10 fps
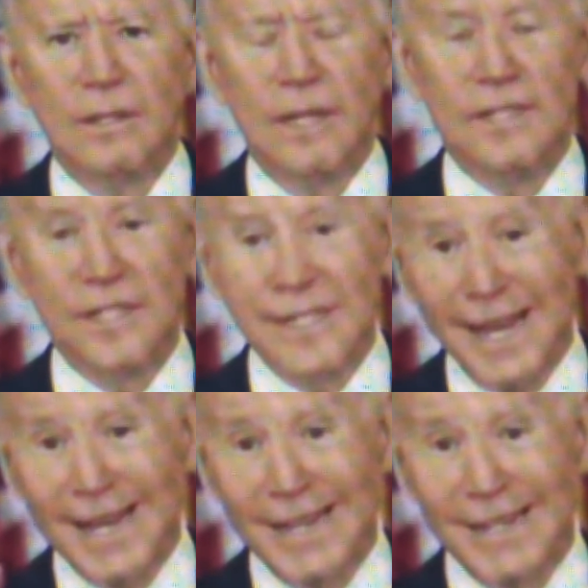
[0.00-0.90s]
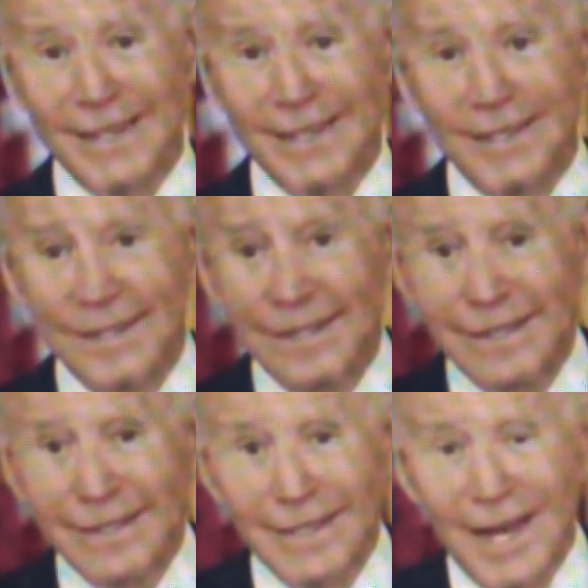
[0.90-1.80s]
And today,
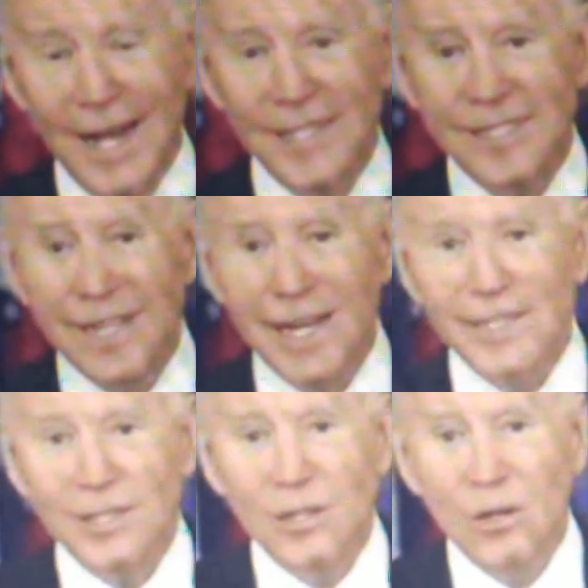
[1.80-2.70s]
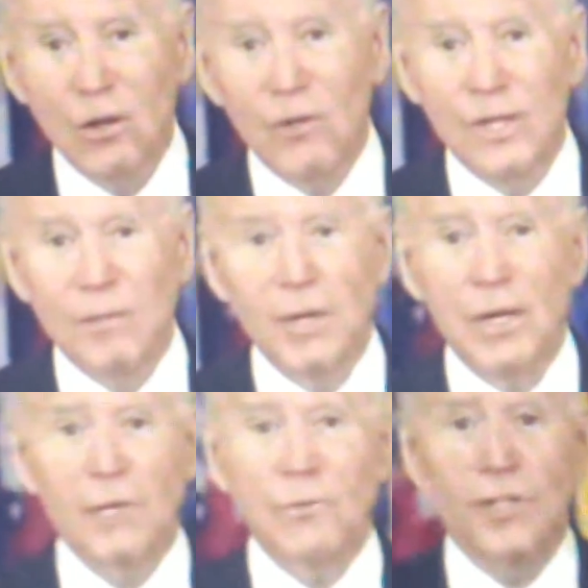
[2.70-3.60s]
I signed into law the
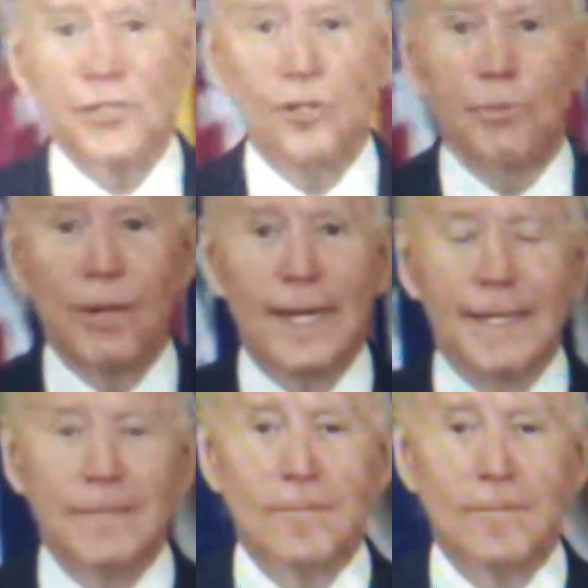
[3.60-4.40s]
American Rescue Plan,